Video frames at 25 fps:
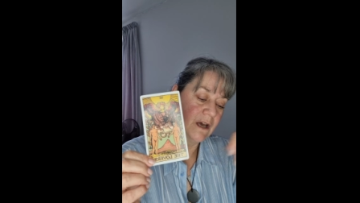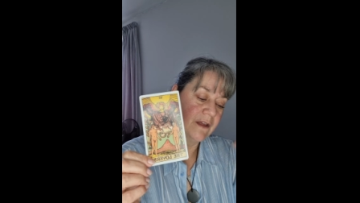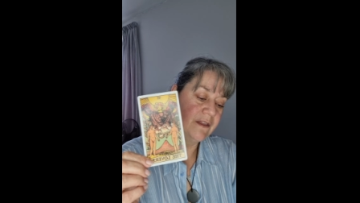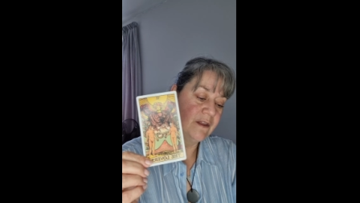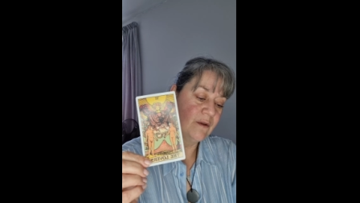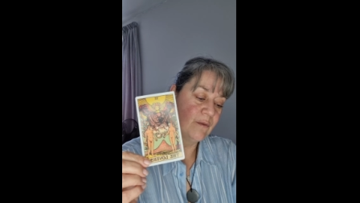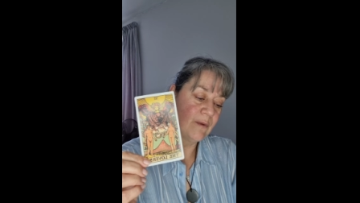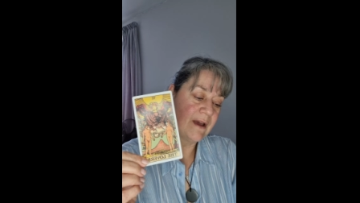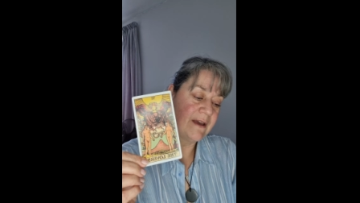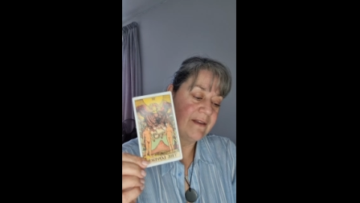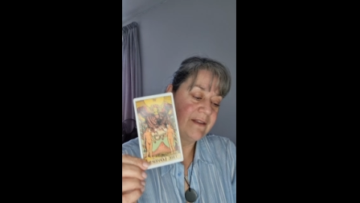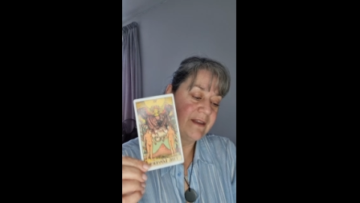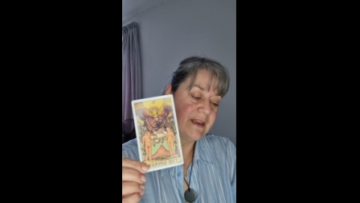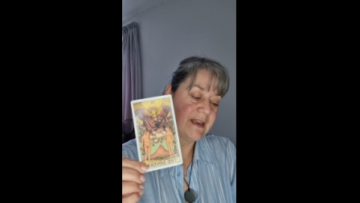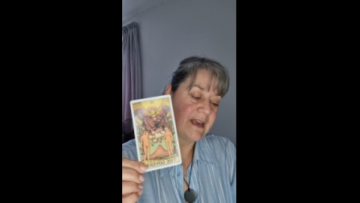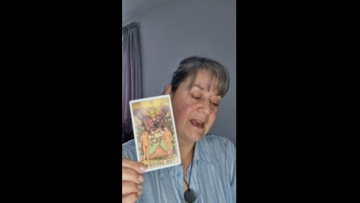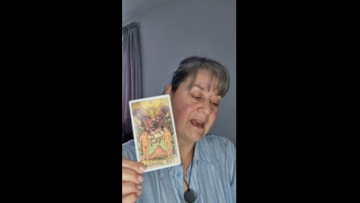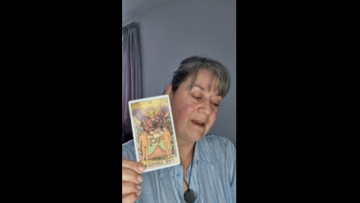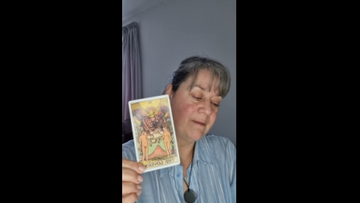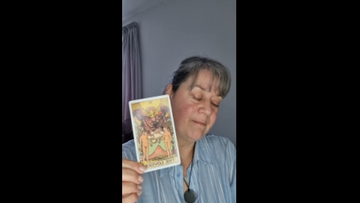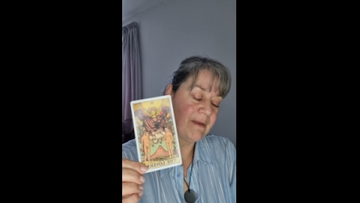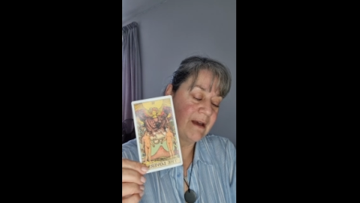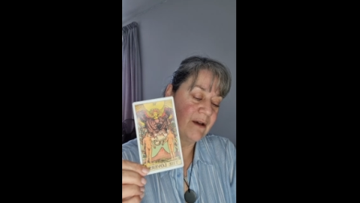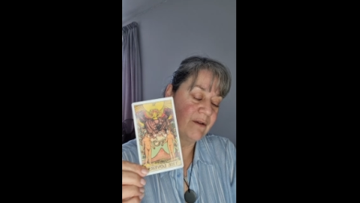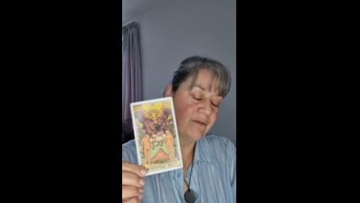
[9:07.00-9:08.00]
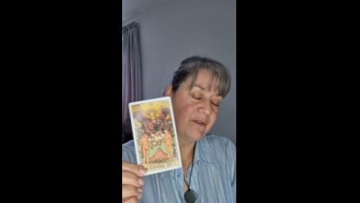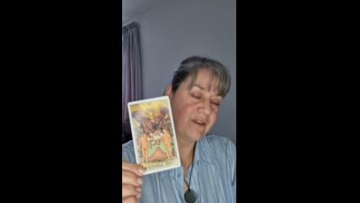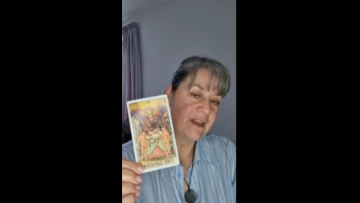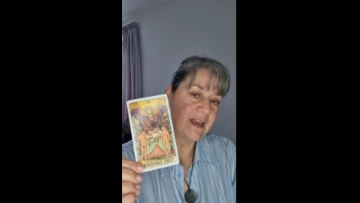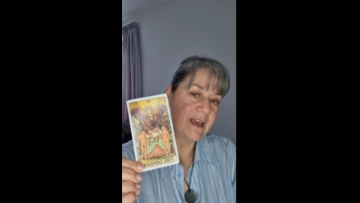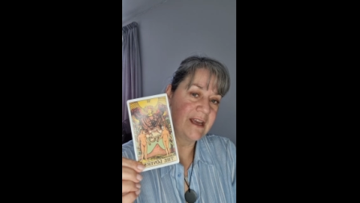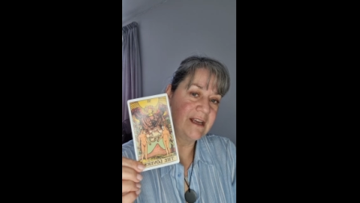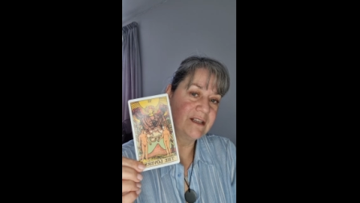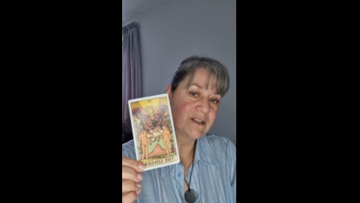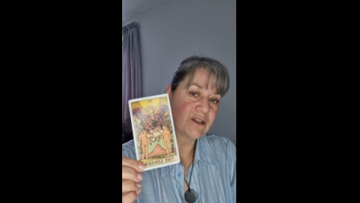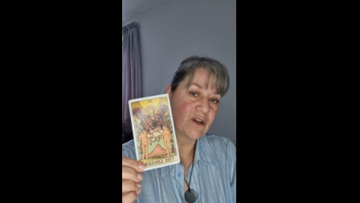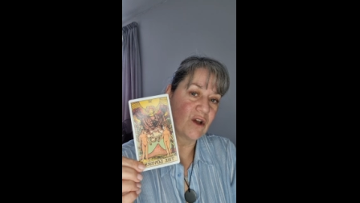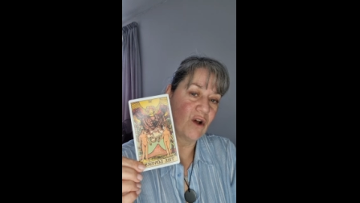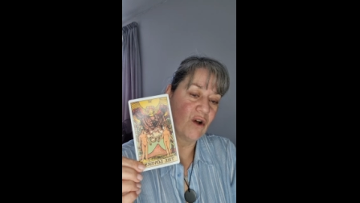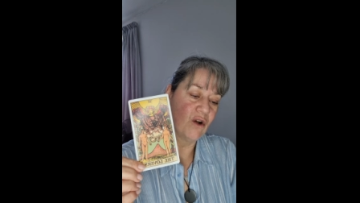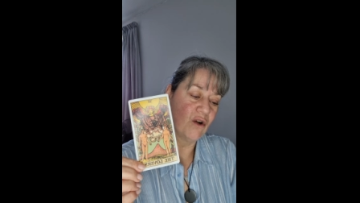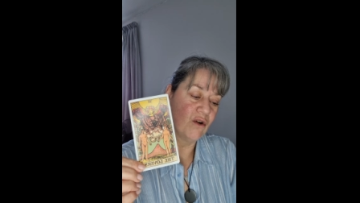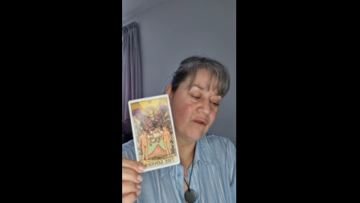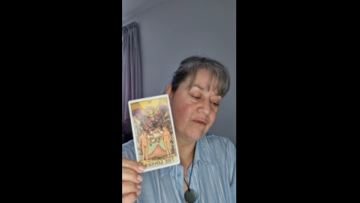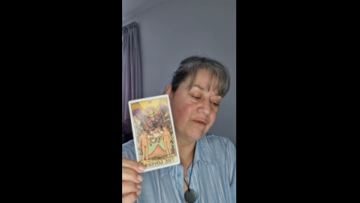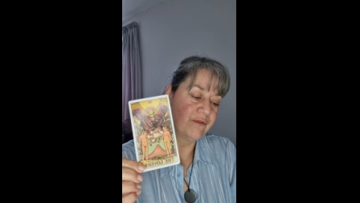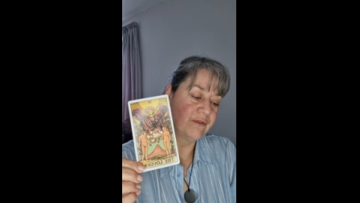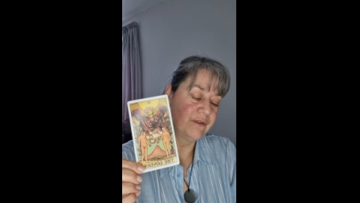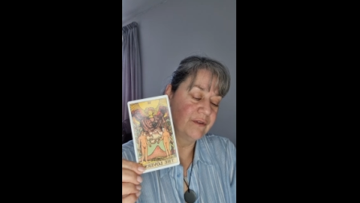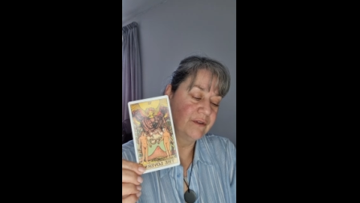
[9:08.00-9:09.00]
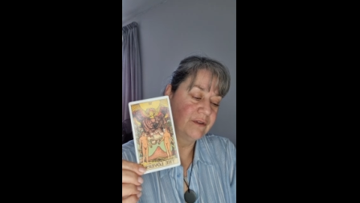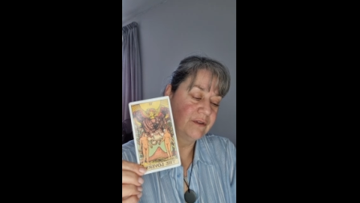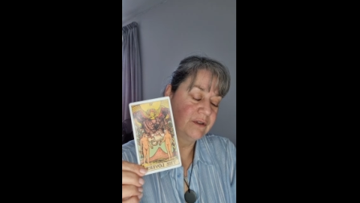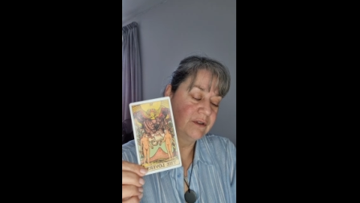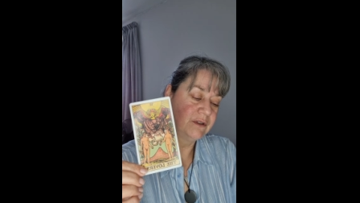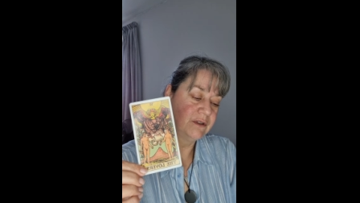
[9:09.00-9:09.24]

And the way they came out, the Eight of